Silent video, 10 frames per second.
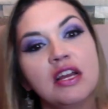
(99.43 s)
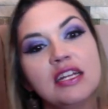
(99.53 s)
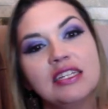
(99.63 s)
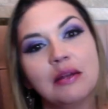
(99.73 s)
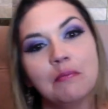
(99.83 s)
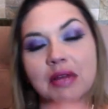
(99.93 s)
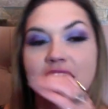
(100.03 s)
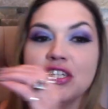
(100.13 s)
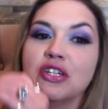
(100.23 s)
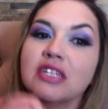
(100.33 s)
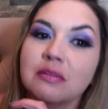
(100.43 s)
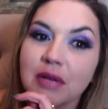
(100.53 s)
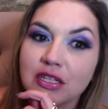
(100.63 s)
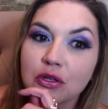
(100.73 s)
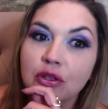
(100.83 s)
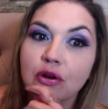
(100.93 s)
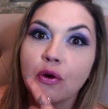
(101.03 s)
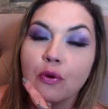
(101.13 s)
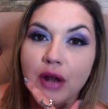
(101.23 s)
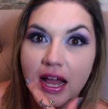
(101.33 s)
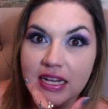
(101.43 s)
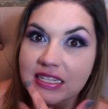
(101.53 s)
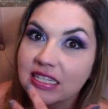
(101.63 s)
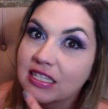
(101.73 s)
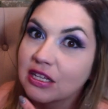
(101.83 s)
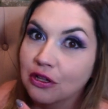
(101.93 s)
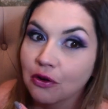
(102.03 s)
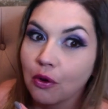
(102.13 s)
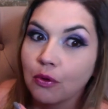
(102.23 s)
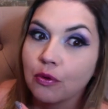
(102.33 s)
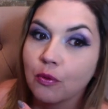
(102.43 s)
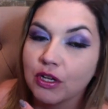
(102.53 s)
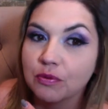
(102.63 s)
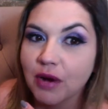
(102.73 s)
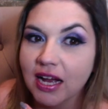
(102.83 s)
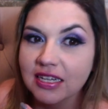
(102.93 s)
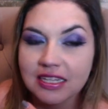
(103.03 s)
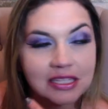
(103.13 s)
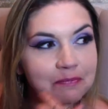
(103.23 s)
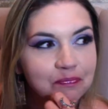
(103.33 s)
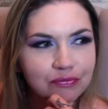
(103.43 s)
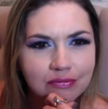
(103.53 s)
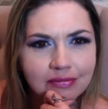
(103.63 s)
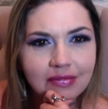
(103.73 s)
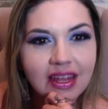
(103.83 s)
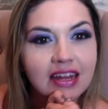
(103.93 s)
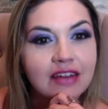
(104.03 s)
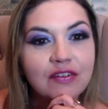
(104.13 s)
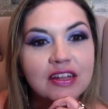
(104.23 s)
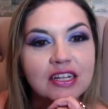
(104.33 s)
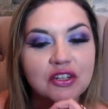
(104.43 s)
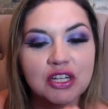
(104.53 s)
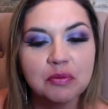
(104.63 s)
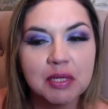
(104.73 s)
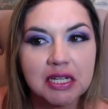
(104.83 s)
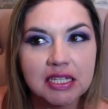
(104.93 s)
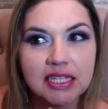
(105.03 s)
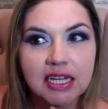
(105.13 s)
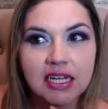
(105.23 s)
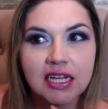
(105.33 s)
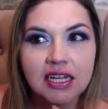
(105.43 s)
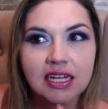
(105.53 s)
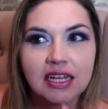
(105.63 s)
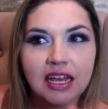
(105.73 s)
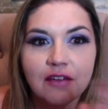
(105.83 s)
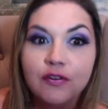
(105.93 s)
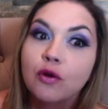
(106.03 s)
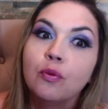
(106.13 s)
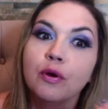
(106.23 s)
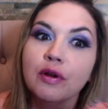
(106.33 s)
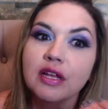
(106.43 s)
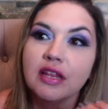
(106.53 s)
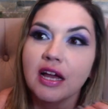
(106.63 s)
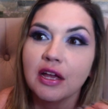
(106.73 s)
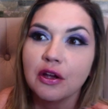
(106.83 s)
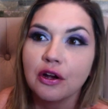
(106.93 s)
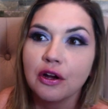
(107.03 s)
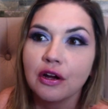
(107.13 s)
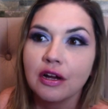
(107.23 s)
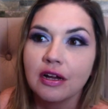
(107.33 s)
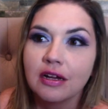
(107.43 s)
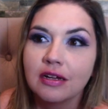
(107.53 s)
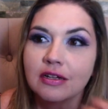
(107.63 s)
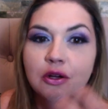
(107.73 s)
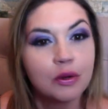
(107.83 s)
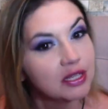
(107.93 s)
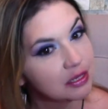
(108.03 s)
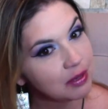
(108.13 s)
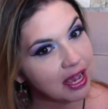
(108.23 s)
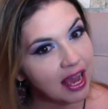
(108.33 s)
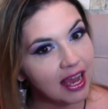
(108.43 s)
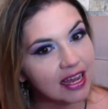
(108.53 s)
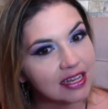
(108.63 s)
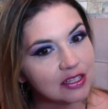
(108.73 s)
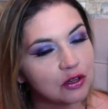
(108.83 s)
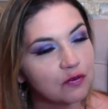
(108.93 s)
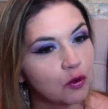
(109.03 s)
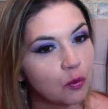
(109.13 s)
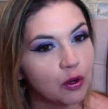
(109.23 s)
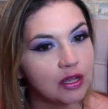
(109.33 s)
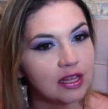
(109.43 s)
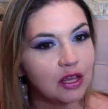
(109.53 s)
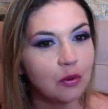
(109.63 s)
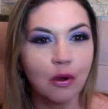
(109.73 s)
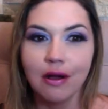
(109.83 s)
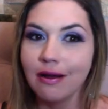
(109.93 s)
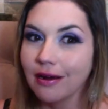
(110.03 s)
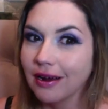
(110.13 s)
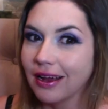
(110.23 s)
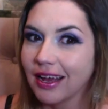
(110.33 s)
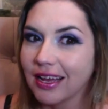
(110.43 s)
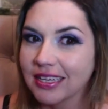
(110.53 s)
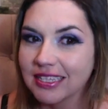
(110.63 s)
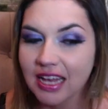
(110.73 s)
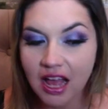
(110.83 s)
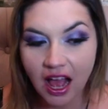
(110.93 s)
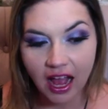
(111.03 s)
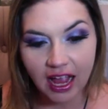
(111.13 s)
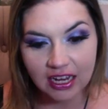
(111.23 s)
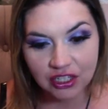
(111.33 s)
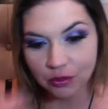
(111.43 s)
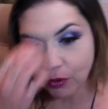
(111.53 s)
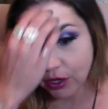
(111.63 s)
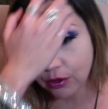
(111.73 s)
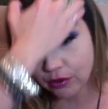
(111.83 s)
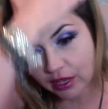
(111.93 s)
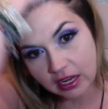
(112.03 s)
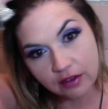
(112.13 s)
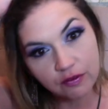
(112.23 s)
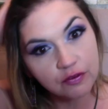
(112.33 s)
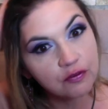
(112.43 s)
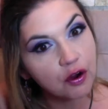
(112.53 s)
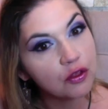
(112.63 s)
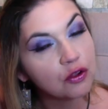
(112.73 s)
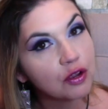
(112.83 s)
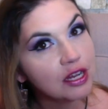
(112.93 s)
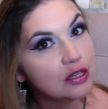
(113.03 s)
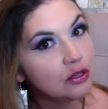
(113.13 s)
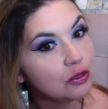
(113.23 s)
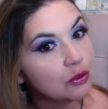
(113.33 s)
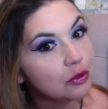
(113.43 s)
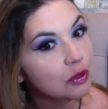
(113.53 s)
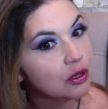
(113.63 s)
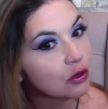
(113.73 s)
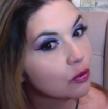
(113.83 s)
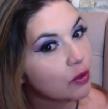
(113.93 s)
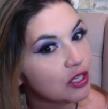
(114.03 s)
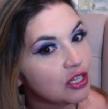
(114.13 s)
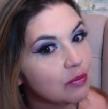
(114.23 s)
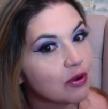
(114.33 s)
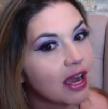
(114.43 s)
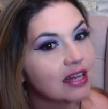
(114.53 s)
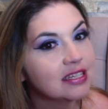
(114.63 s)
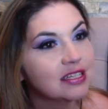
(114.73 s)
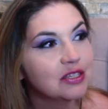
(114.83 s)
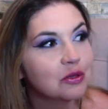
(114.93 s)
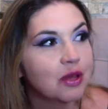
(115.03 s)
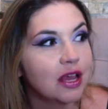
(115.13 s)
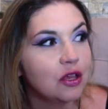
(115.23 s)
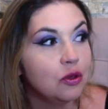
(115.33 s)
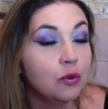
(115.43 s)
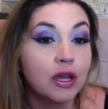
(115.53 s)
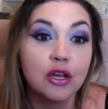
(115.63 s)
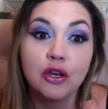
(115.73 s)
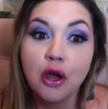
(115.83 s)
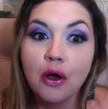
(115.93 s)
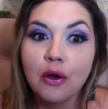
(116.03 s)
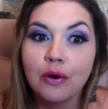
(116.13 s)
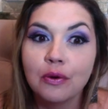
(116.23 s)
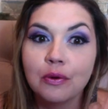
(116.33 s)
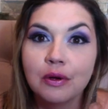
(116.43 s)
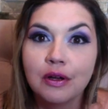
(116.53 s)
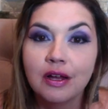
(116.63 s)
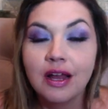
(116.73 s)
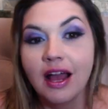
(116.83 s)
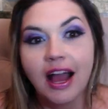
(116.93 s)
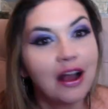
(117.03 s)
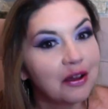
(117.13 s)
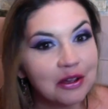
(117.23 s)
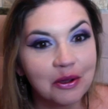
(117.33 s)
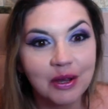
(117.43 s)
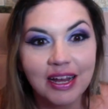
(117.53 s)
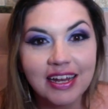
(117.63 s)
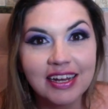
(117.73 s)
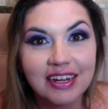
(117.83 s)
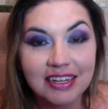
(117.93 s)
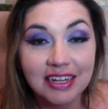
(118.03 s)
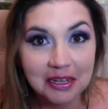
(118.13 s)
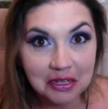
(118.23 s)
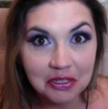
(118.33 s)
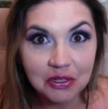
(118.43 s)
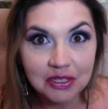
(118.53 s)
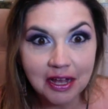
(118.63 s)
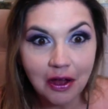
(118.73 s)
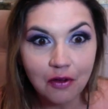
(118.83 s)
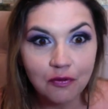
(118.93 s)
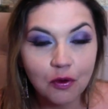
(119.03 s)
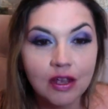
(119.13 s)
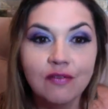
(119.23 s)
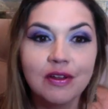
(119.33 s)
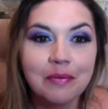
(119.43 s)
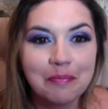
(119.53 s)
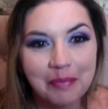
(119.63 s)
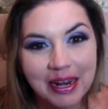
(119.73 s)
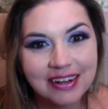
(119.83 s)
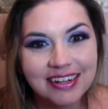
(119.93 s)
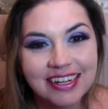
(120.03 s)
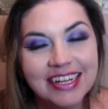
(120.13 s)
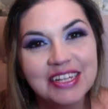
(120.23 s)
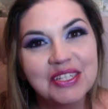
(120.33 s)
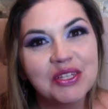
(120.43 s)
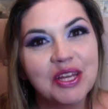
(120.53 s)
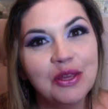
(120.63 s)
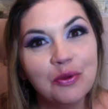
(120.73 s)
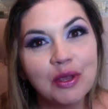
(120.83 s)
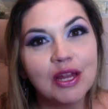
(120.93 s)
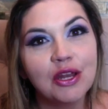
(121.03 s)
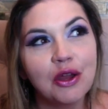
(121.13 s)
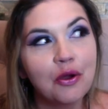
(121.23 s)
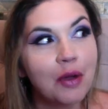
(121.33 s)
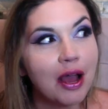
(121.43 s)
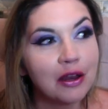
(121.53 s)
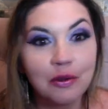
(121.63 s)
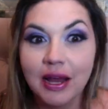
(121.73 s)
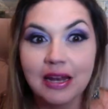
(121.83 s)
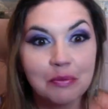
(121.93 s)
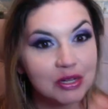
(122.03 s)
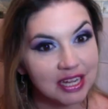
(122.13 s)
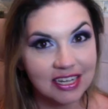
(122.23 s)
diminish or dismantle their own access to their own witch practice. And I find that strange because if you're worried that you're going to be hexed, or if you're worried that you are hexed, I actually want you to lean even farther into your witchy practice so that you can know how to go ahead and unhex yourself, or even better, so that you can know how to go ahead and protect